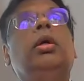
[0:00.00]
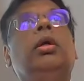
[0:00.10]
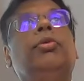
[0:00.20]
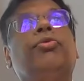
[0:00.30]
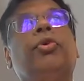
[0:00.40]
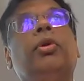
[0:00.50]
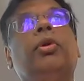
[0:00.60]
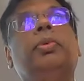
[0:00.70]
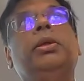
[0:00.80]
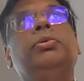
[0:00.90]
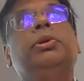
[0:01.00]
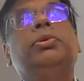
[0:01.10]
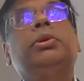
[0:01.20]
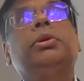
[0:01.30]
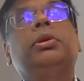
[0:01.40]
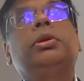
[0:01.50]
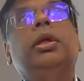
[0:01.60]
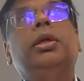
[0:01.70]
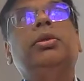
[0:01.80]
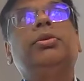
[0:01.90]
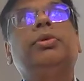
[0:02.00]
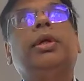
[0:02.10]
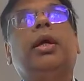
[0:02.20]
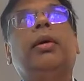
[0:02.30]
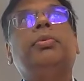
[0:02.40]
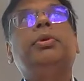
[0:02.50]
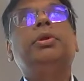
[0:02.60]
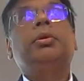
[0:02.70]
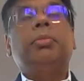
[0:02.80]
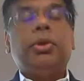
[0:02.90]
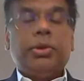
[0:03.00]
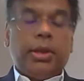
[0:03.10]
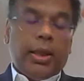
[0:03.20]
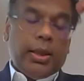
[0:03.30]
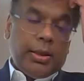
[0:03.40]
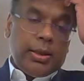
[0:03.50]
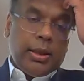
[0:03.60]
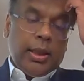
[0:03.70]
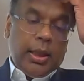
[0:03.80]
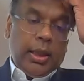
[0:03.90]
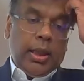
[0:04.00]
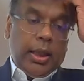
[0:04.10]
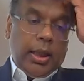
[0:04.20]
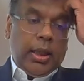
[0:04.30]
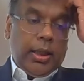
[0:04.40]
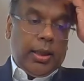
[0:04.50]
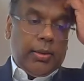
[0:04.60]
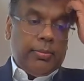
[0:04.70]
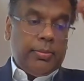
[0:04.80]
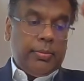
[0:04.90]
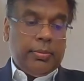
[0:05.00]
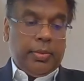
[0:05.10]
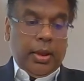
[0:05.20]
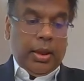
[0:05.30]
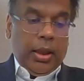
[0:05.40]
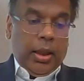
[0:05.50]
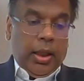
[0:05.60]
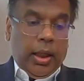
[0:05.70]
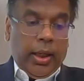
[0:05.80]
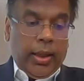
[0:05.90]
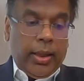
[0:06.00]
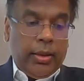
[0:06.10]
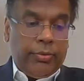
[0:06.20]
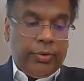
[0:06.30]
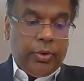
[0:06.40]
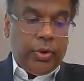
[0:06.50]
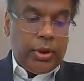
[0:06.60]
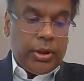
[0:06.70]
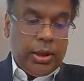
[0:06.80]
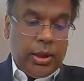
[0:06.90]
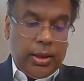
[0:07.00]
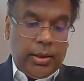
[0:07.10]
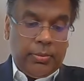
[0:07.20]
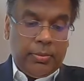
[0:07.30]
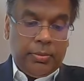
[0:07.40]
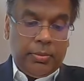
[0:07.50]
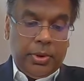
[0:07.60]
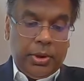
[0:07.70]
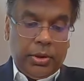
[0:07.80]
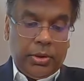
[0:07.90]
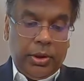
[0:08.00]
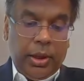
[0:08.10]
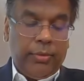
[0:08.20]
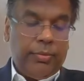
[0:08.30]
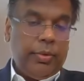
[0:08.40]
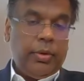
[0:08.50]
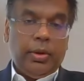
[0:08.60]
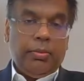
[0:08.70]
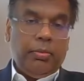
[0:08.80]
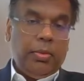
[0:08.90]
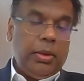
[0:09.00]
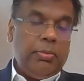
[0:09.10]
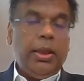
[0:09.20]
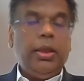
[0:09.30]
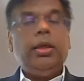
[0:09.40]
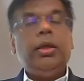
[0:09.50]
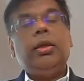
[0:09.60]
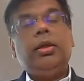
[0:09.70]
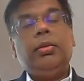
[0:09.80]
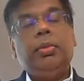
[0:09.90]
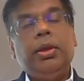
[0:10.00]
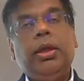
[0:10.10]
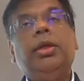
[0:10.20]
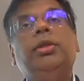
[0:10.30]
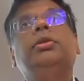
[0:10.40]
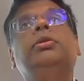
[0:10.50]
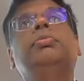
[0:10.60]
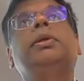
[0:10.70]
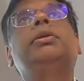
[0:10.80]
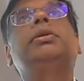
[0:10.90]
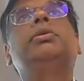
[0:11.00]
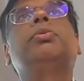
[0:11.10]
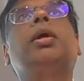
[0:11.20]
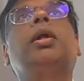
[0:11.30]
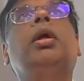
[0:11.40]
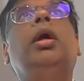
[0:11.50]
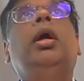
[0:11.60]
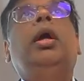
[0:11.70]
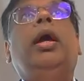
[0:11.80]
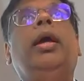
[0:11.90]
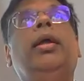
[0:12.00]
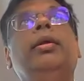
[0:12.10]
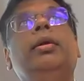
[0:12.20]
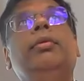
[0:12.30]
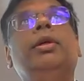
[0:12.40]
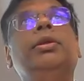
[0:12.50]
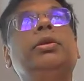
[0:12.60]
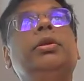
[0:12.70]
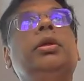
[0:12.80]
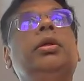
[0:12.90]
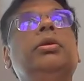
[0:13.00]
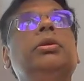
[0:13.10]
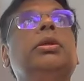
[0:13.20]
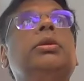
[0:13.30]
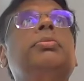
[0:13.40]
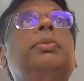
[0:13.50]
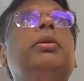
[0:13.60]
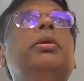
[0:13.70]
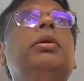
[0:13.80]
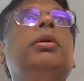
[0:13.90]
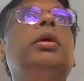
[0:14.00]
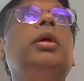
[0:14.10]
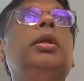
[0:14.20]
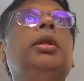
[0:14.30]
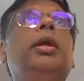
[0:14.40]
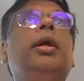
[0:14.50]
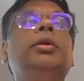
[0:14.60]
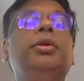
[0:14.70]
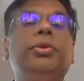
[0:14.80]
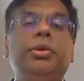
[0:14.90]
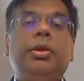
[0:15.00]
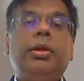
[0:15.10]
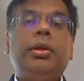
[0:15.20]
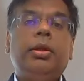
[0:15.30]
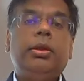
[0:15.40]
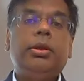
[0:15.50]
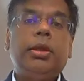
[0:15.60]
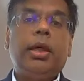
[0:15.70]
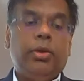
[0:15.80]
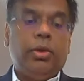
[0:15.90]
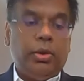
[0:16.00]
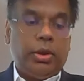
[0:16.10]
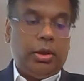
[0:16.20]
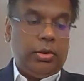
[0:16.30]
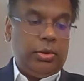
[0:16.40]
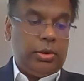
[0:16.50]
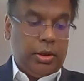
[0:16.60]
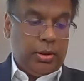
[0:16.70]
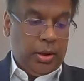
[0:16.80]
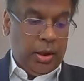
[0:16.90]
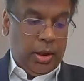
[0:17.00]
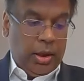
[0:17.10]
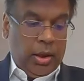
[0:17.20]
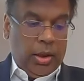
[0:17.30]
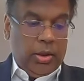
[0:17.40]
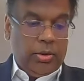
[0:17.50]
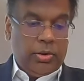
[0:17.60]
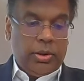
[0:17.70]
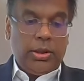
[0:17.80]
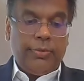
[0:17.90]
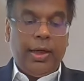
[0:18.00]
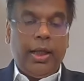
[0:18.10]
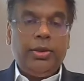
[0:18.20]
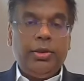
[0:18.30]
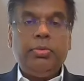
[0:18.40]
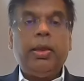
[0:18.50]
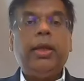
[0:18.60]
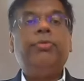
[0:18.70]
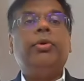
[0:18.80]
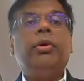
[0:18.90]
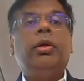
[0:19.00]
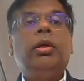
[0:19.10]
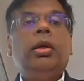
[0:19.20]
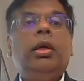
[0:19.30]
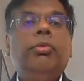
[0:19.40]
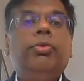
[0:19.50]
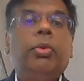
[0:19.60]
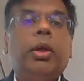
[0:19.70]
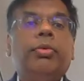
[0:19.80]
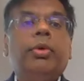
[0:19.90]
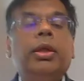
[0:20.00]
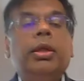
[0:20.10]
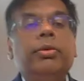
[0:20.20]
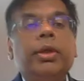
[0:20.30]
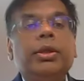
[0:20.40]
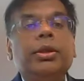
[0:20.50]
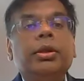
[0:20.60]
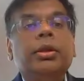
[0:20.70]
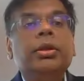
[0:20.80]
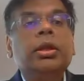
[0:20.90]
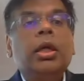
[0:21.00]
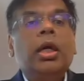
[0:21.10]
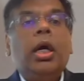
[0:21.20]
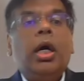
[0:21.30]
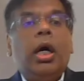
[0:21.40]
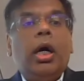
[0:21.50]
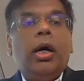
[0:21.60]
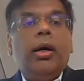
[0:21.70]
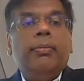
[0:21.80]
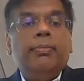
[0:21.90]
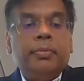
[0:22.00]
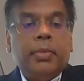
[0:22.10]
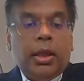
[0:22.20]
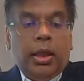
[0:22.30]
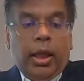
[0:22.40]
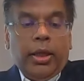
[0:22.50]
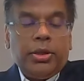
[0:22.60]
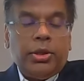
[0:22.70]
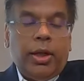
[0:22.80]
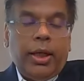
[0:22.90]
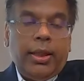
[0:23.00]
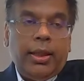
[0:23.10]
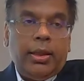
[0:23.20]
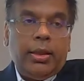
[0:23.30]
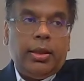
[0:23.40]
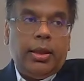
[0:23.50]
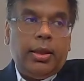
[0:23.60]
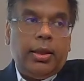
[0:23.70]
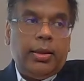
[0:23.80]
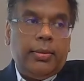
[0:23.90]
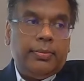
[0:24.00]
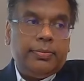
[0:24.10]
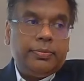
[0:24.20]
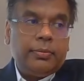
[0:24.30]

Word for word: the fourth piece, which was the industry captains on both sides, um, and then of course um, you know you have the, the, media and the communications piece as well and eventually the sixth being the the end user and the stakeholder who's going to who sees a value to pay for for whatever the innovation is um, and so i think um,